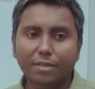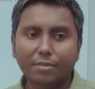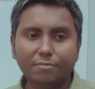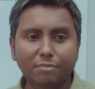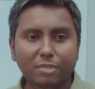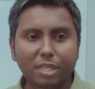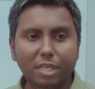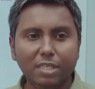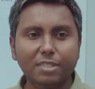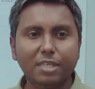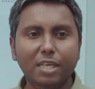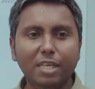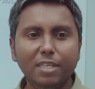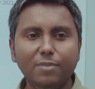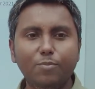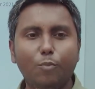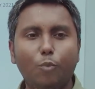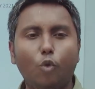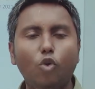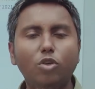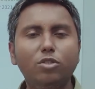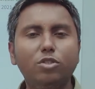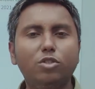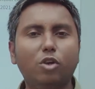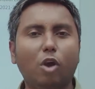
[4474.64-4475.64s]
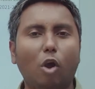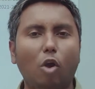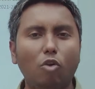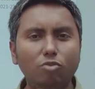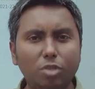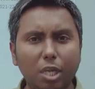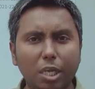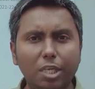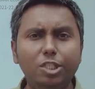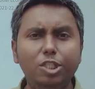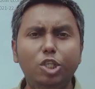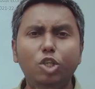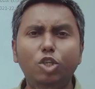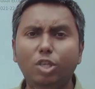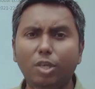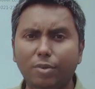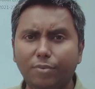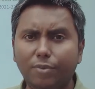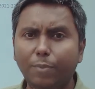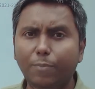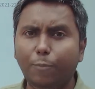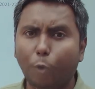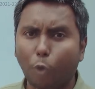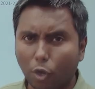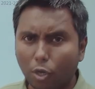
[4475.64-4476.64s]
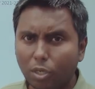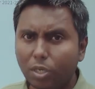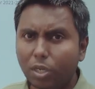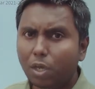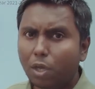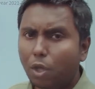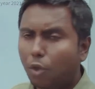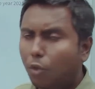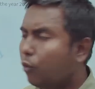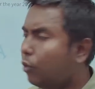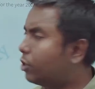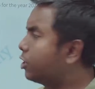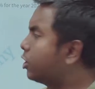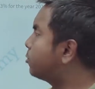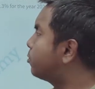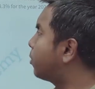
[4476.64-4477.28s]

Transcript: This is most counterintuitive report which is